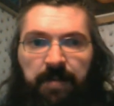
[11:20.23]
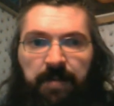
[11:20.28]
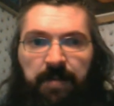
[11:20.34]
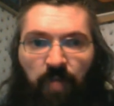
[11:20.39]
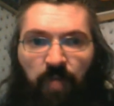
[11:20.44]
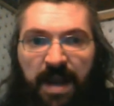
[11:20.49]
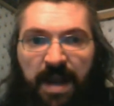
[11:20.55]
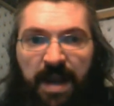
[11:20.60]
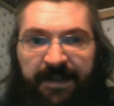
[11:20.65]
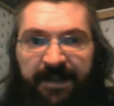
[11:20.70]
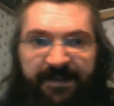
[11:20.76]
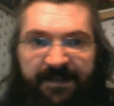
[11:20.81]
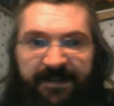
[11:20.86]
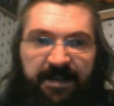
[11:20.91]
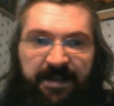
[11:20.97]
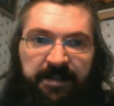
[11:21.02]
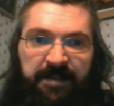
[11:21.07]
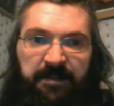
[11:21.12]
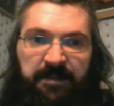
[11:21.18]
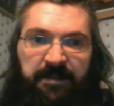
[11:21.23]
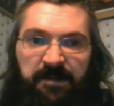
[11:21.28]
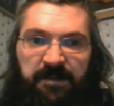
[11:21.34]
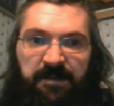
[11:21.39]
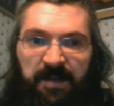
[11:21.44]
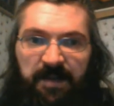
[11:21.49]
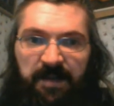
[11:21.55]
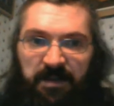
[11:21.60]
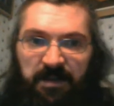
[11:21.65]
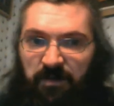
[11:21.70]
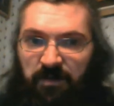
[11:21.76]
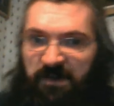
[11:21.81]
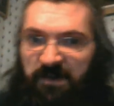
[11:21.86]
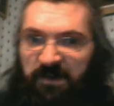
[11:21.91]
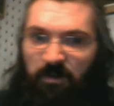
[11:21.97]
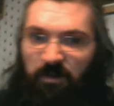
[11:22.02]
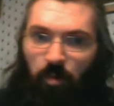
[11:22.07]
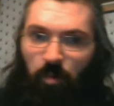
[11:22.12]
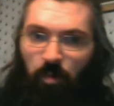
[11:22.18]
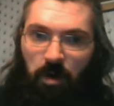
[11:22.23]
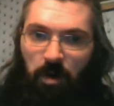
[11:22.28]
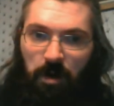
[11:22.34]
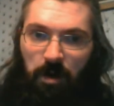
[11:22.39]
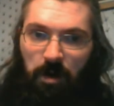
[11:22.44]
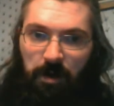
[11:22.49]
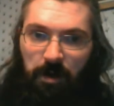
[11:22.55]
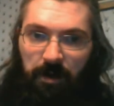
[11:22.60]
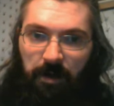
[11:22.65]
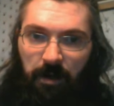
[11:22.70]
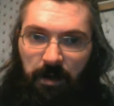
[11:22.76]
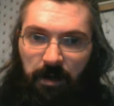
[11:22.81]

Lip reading: breaks things that used to work,